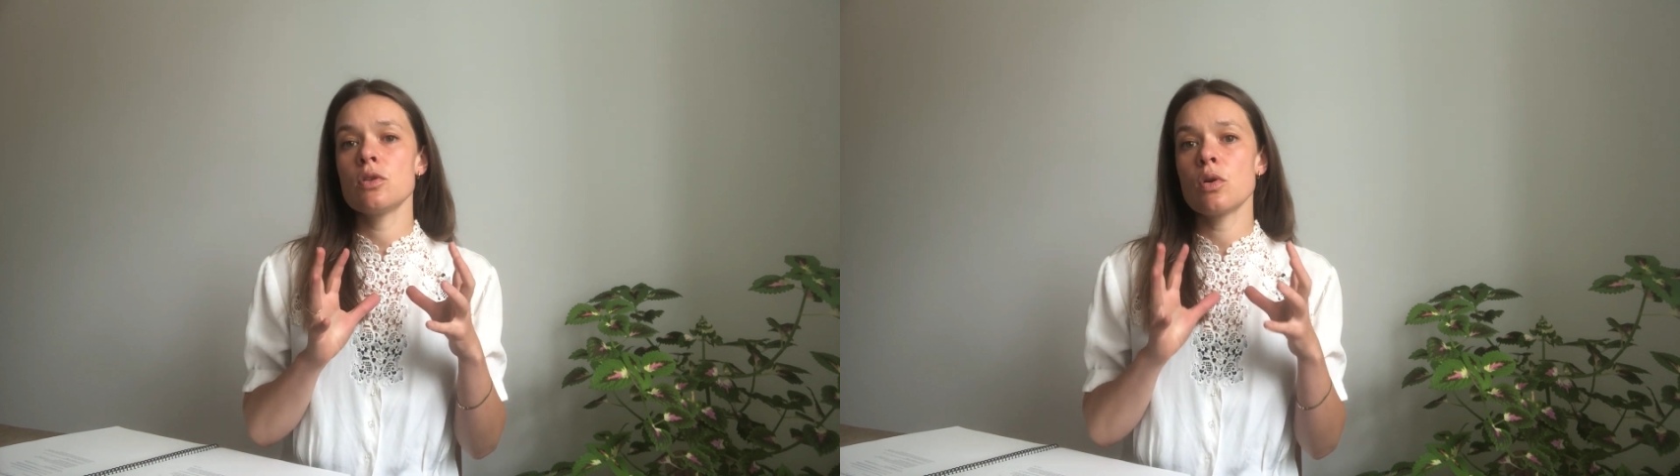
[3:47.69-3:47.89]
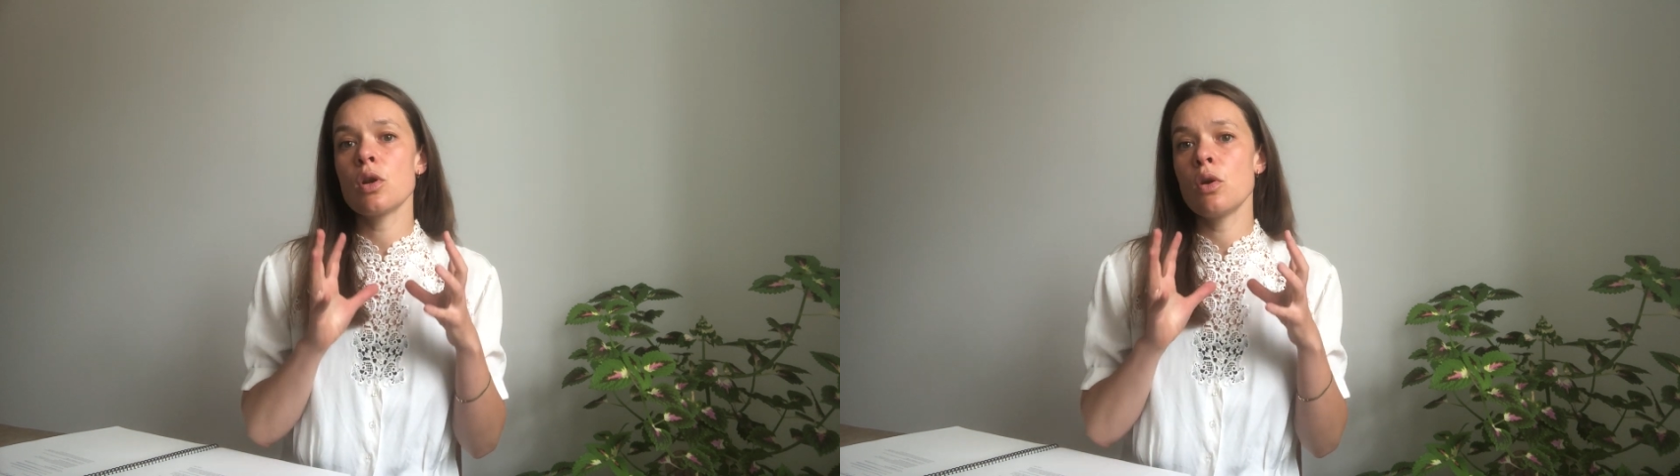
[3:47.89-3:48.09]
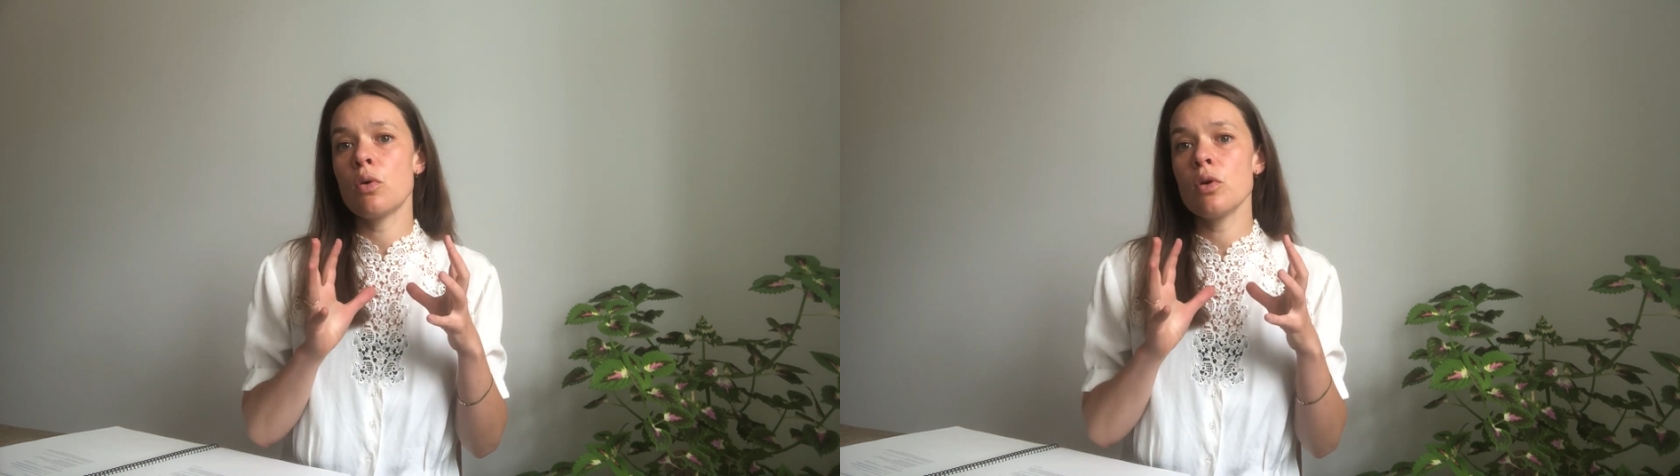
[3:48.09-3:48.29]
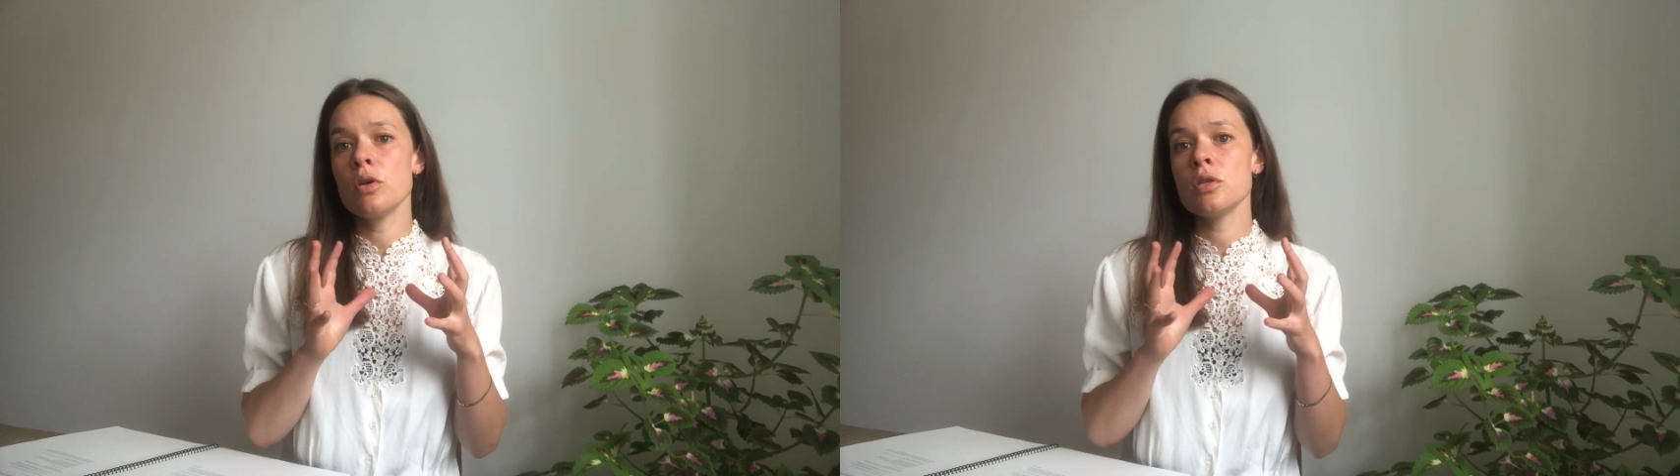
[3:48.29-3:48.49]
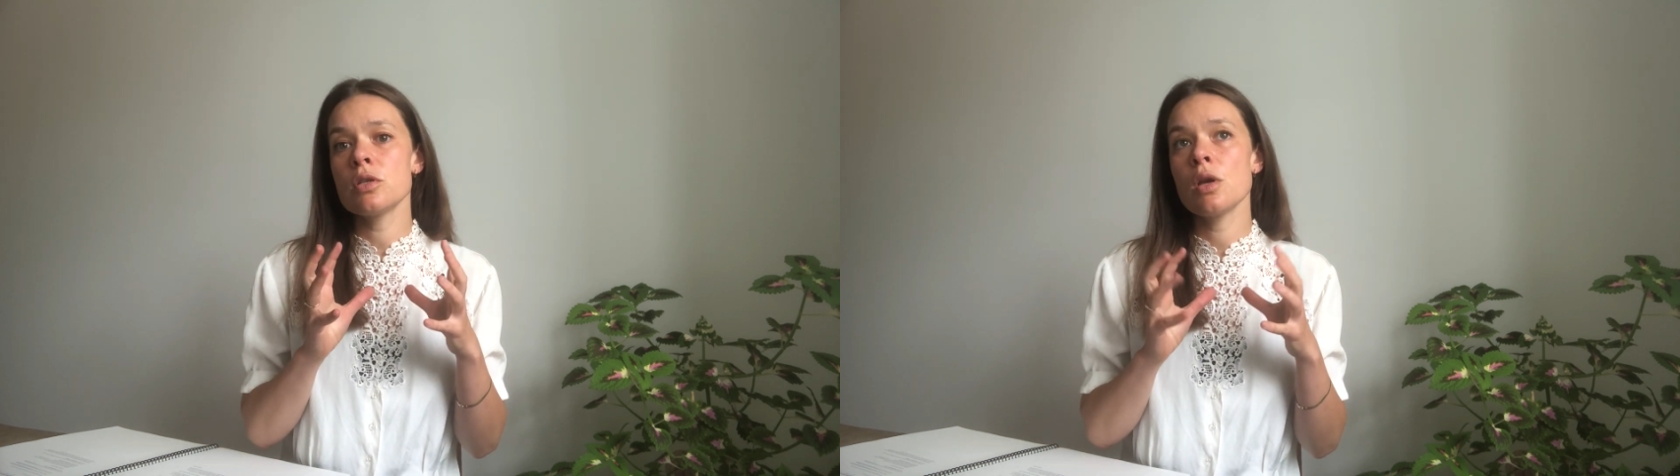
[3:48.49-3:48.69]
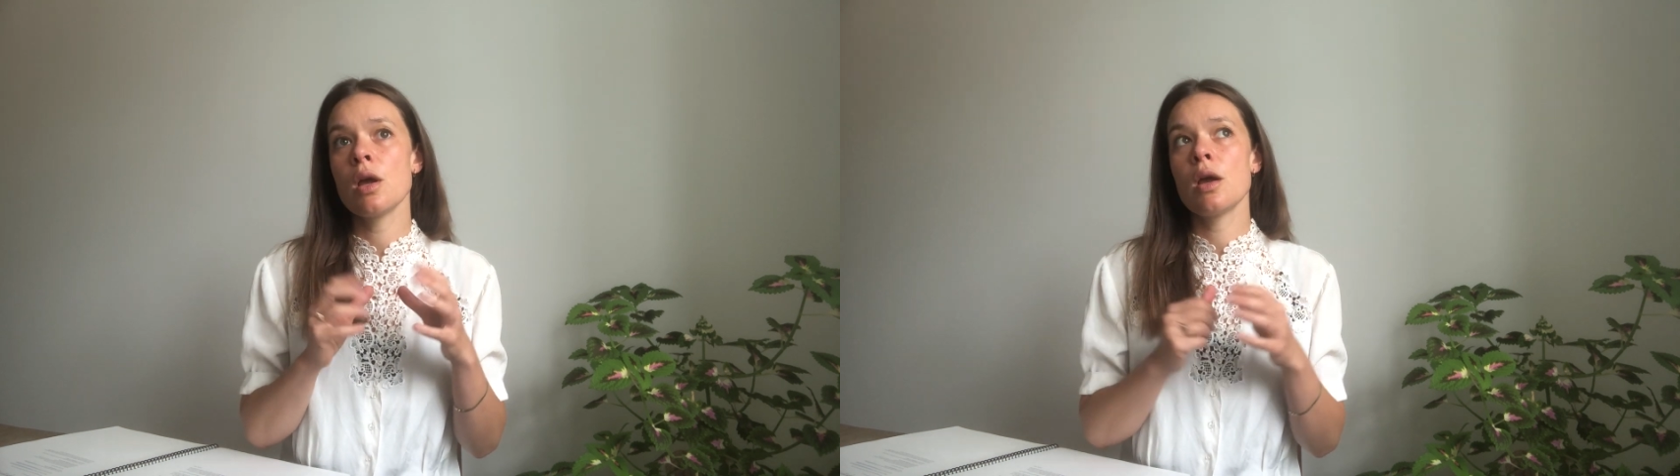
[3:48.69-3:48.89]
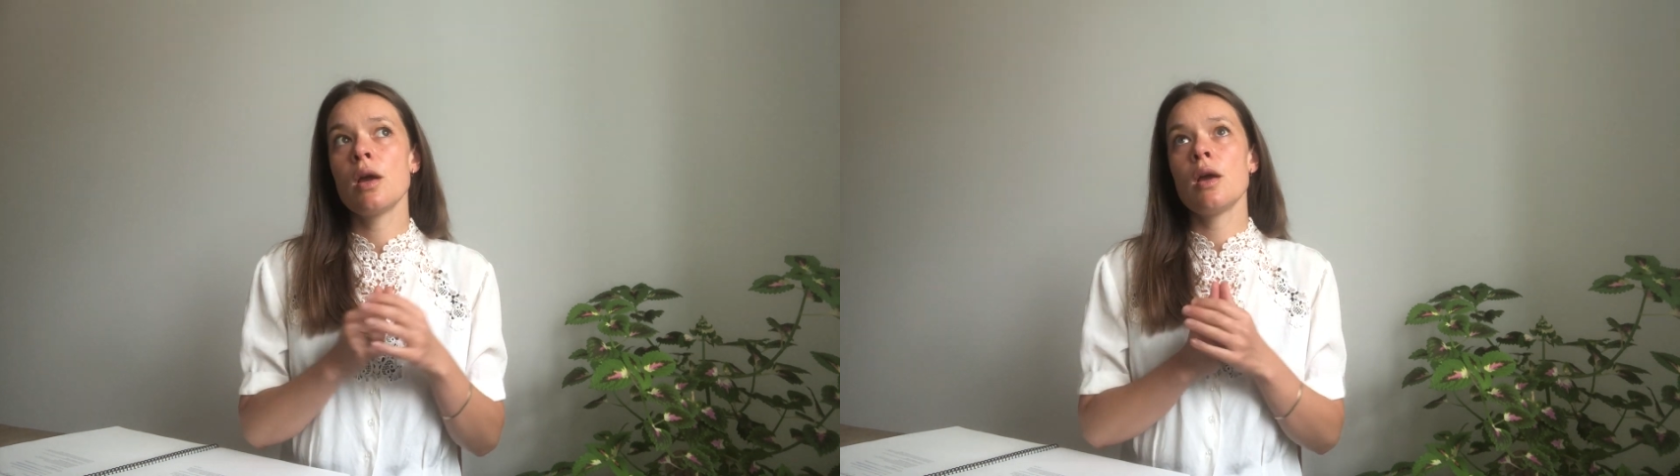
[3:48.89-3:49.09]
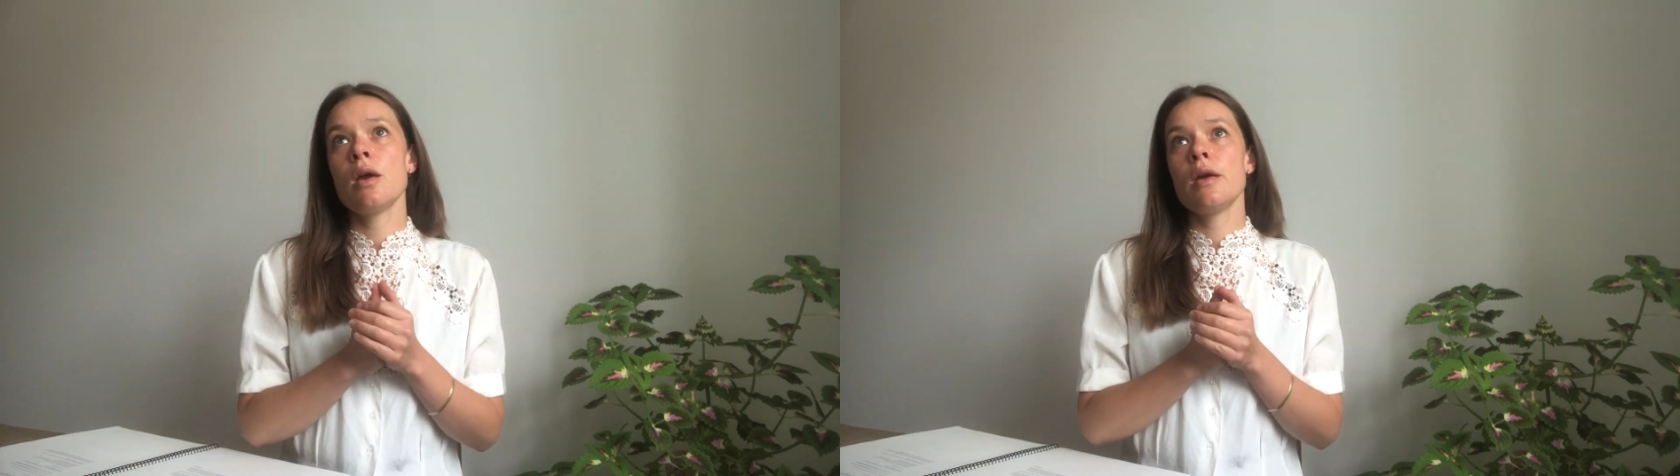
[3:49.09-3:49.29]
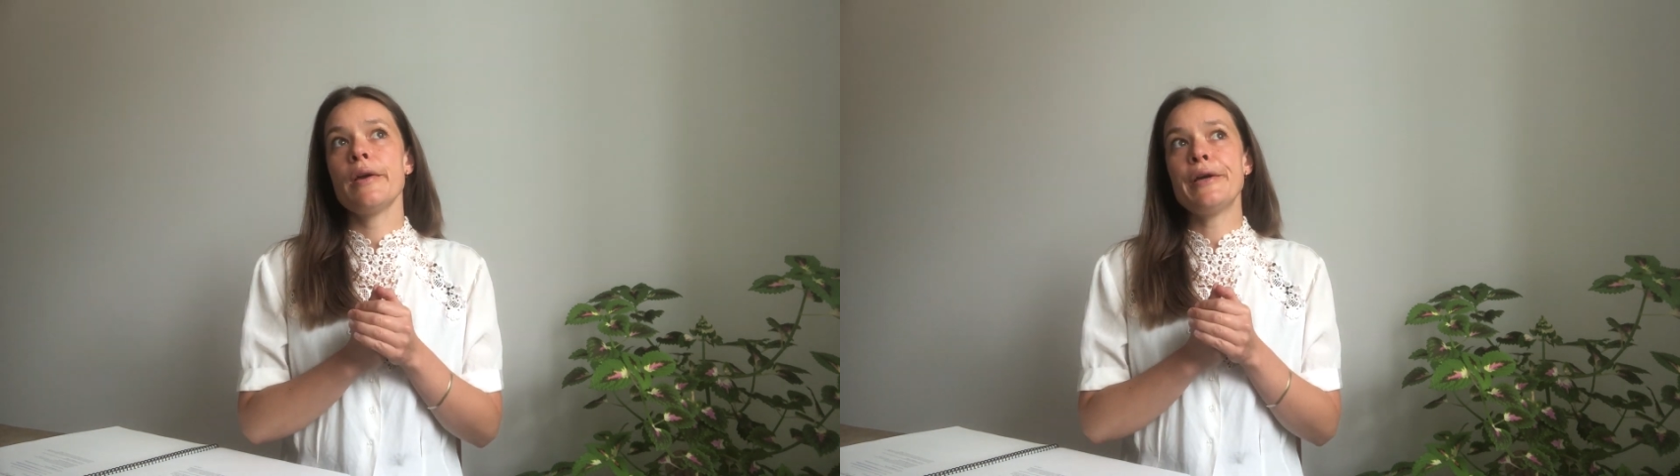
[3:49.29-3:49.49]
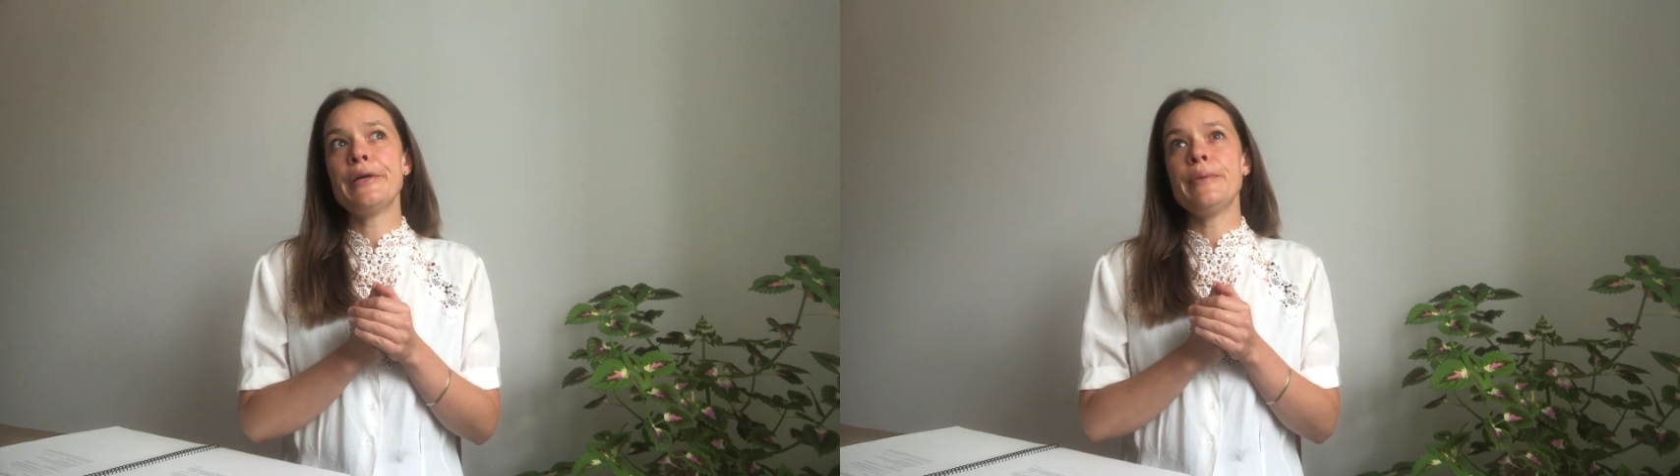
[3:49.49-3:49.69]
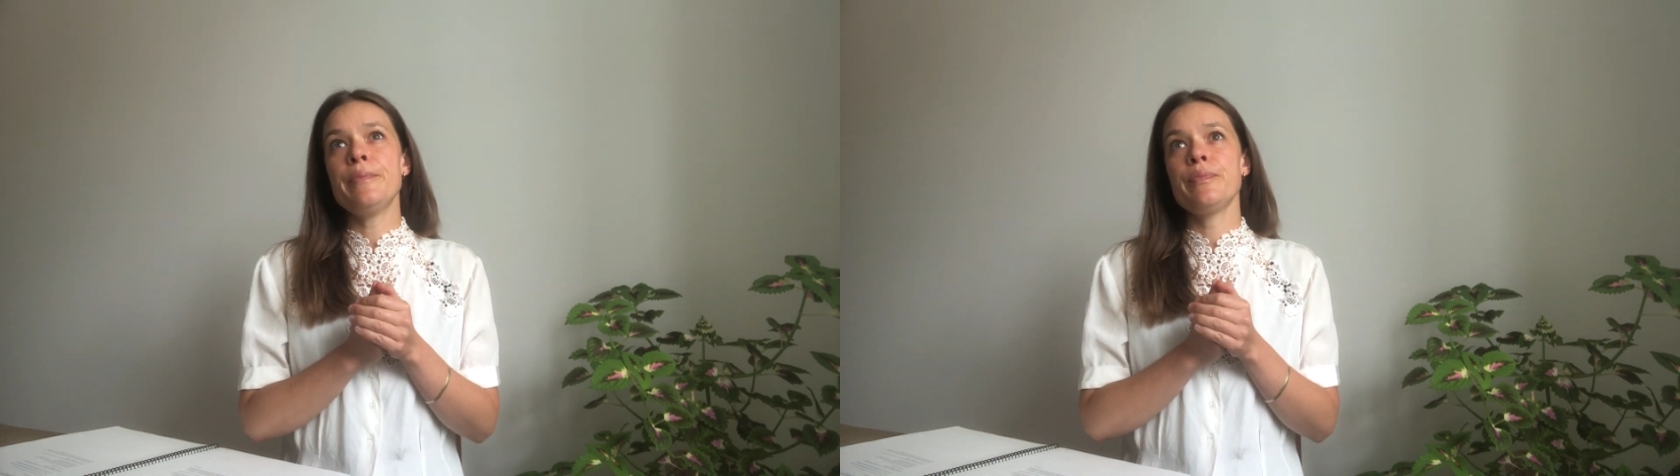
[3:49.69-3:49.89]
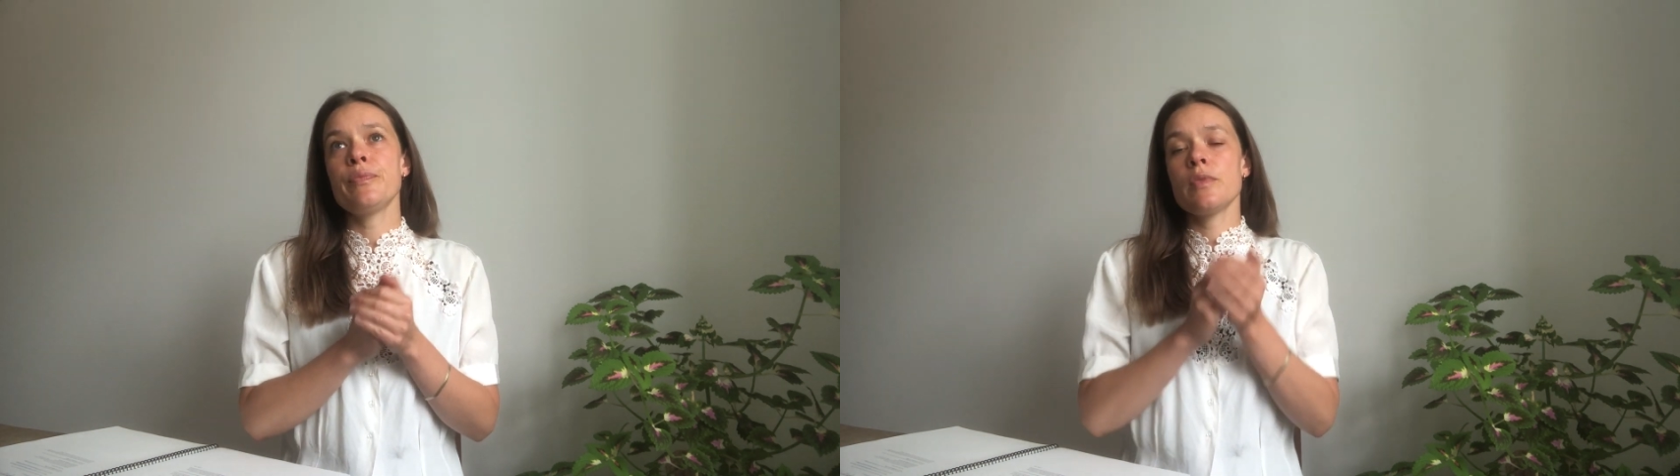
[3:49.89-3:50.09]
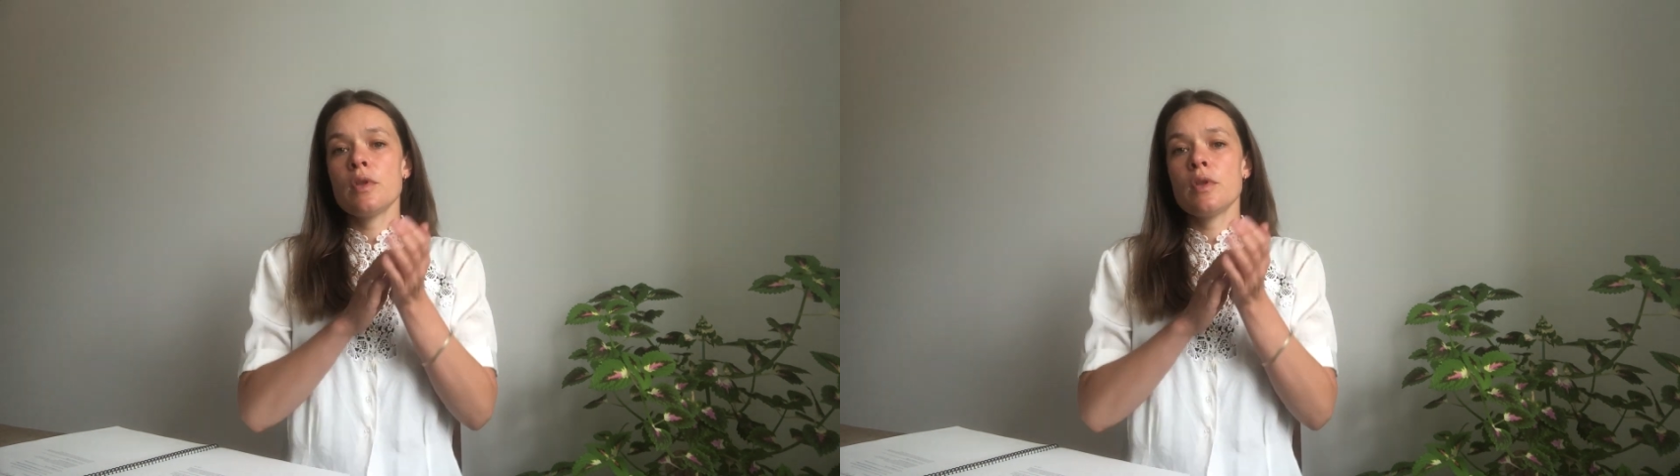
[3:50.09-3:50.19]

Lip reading: on noise. The